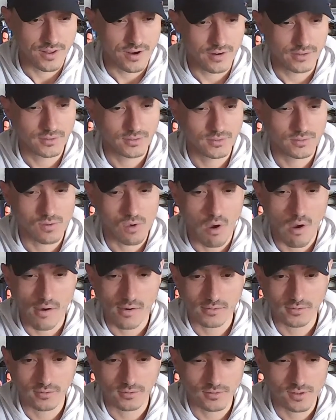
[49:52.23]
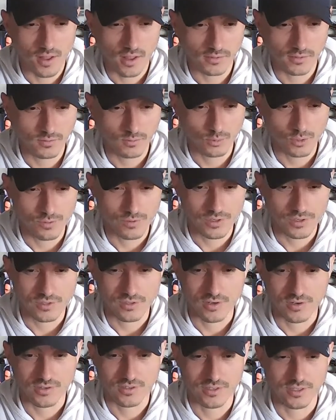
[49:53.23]
there. We
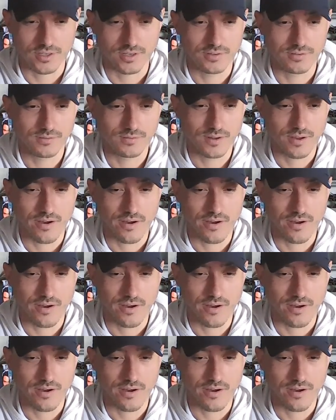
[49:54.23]
researched it.